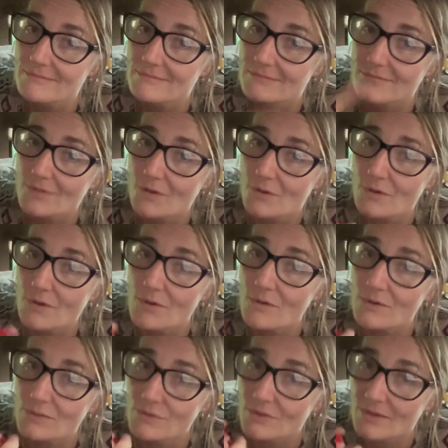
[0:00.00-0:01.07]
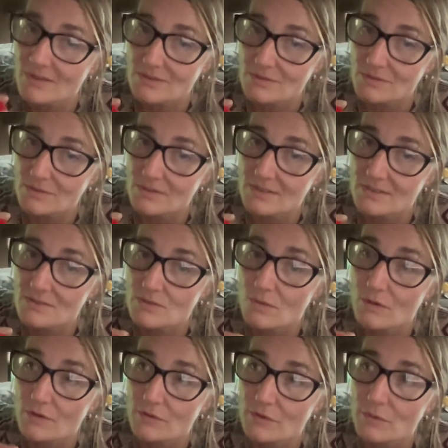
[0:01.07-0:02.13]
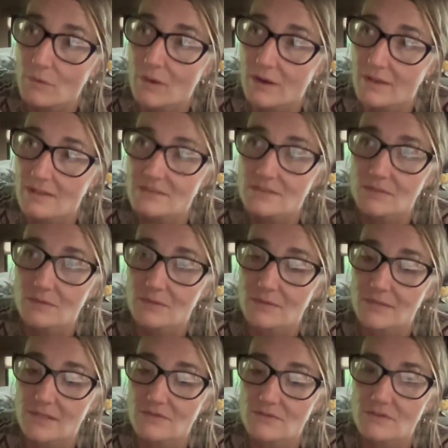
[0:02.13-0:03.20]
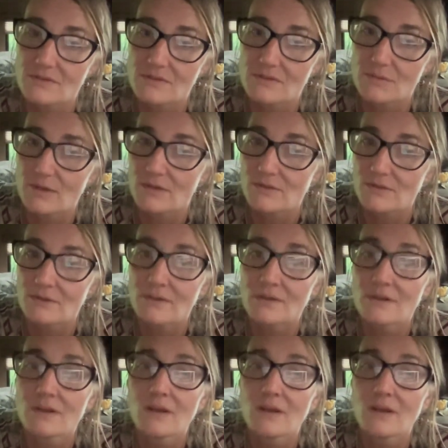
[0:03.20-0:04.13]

no, you know not to do this. Or if you walk into a dangerous situation,